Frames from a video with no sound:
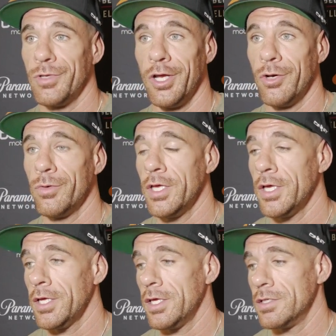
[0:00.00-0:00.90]
You know,
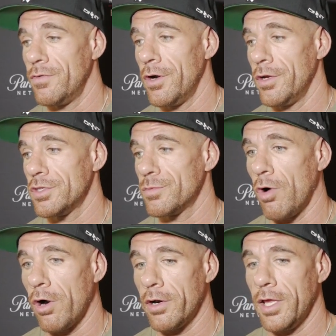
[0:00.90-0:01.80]
he's very
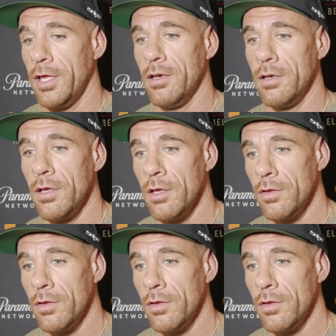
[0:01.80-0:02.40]
smart in